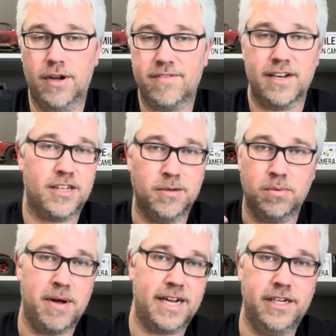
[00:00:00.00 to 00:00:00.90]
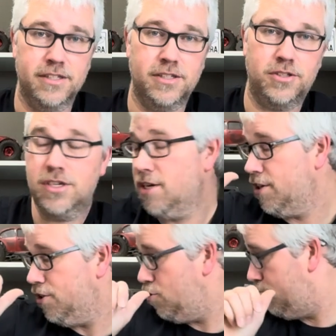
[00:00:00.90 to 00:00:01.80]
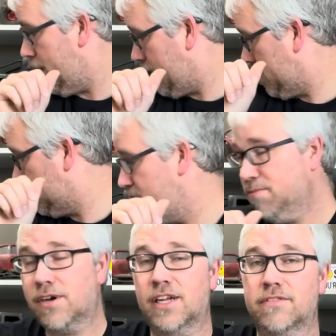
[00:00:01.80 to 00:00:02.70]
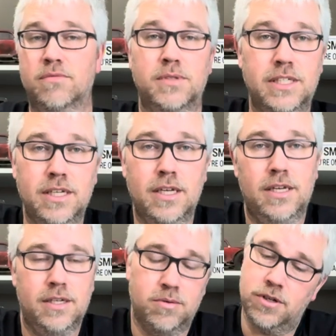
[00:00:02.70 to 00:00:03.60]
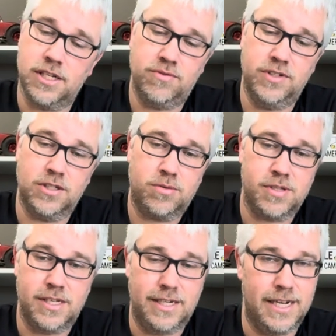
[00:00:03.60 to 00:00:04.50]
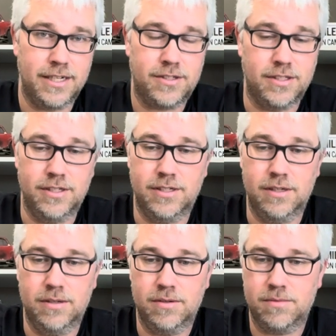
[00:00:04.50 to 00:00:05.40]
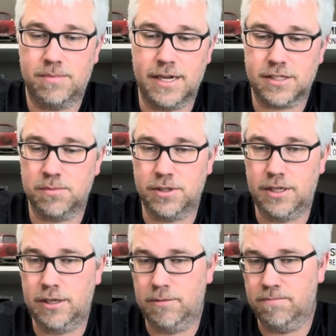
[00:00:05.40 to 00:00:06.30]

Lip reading: I've got a couple back here that you may can see one of them, but we'll get finished with it next, and then possibly